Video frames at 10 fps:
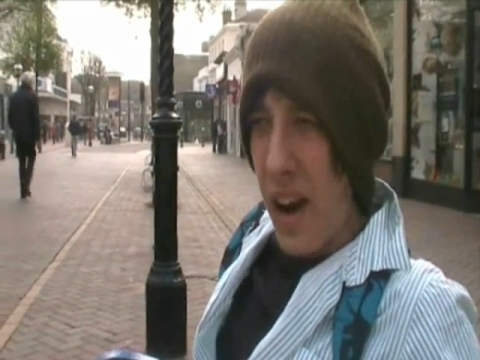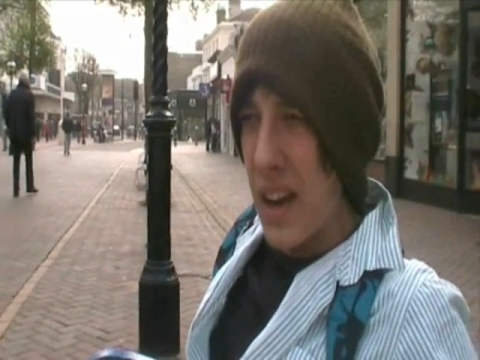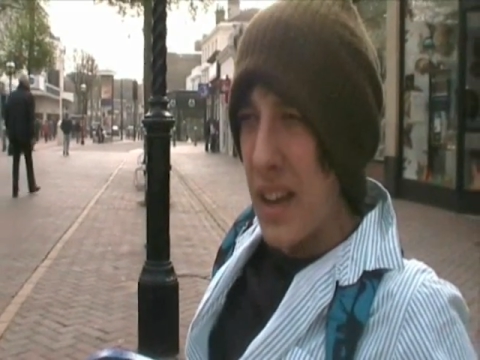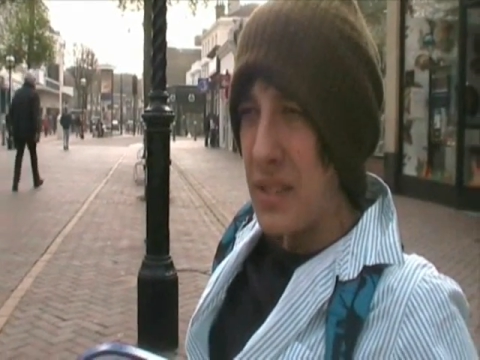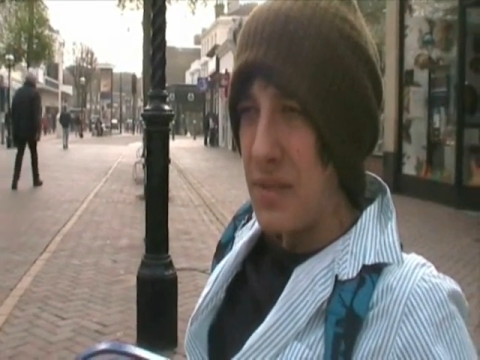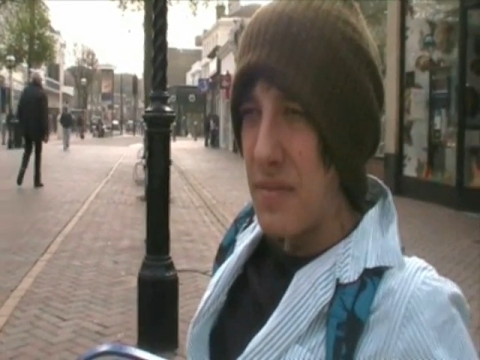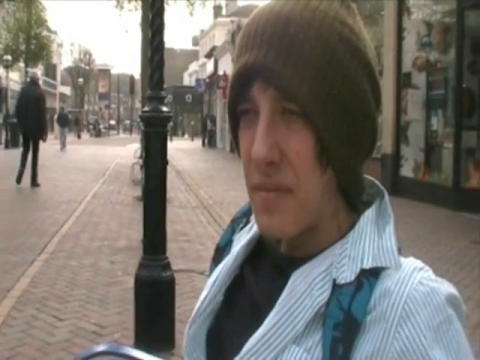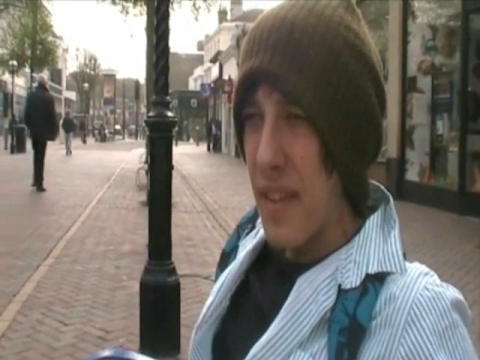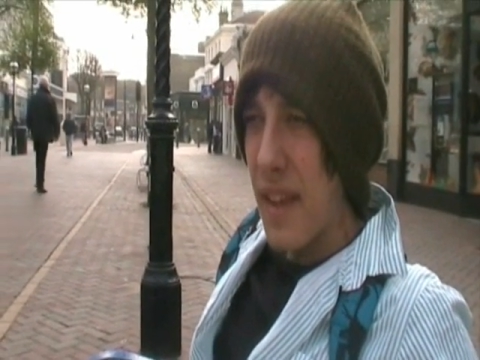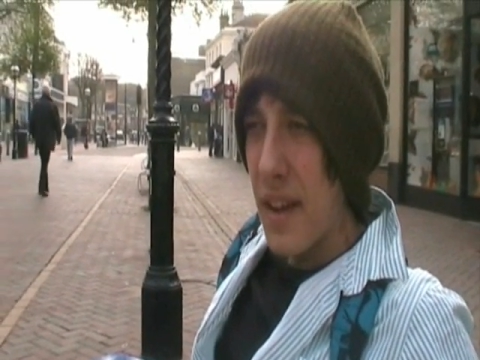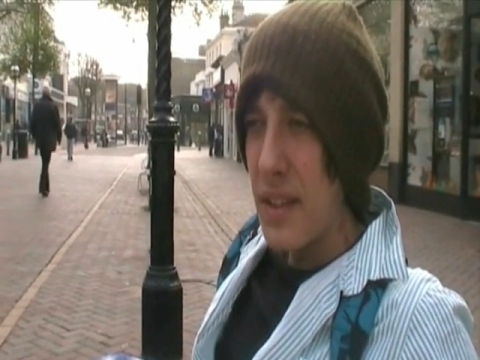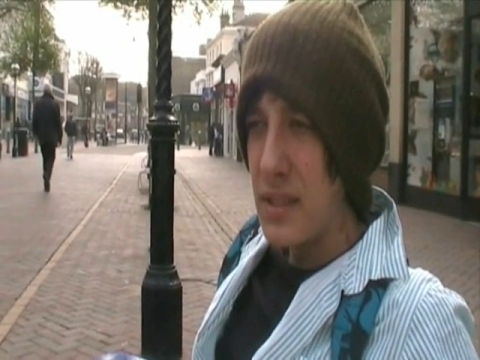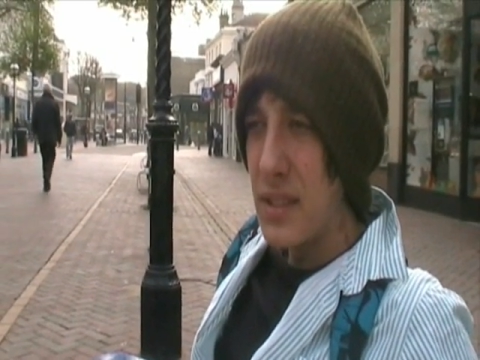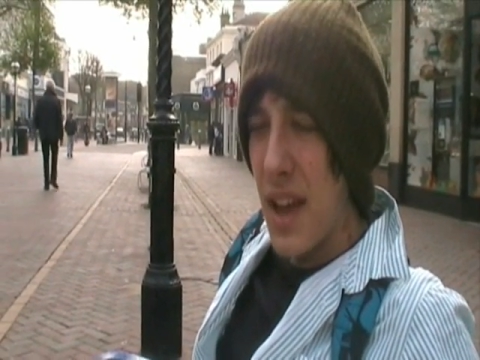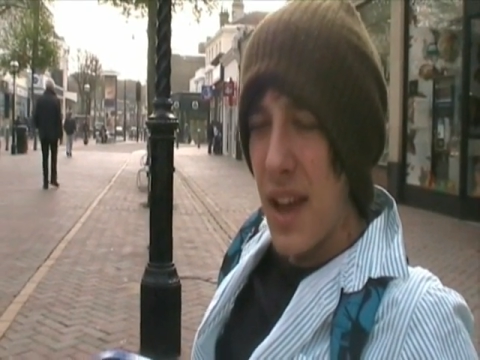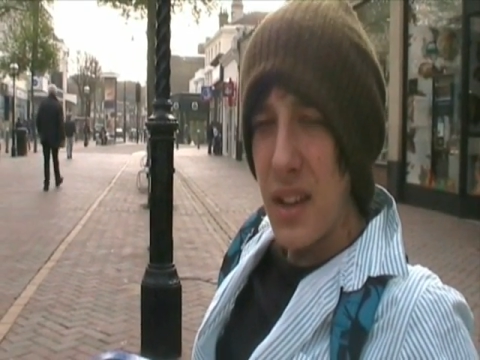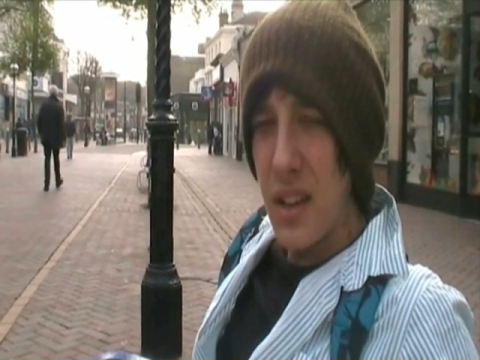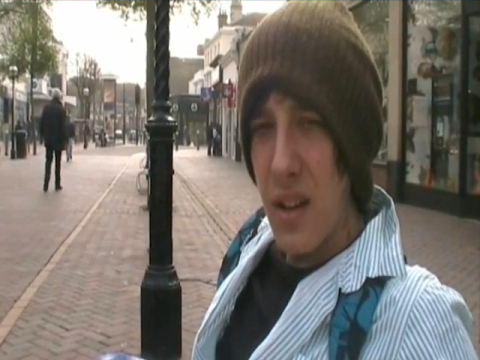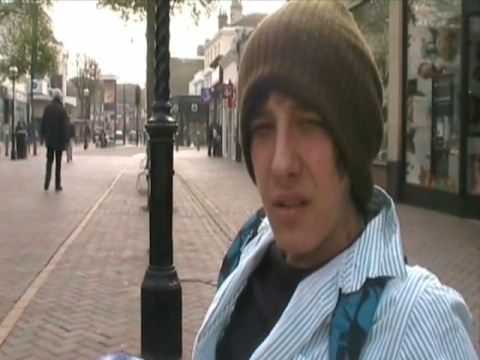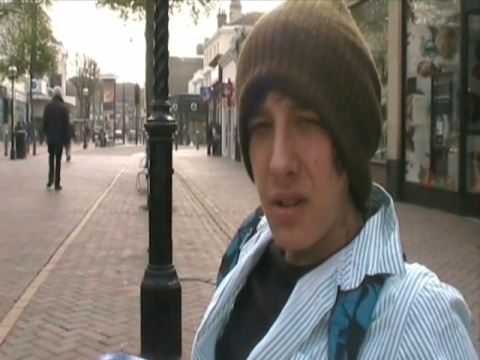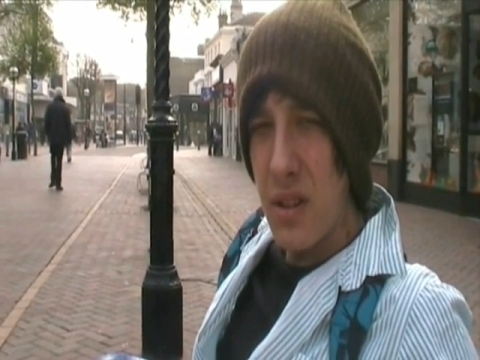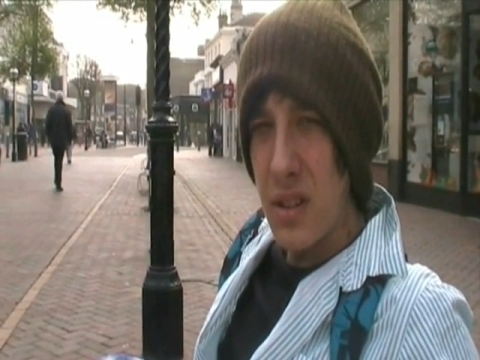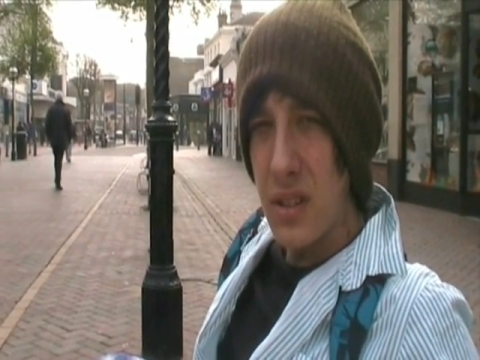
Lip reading: Aye. Yeah, it will.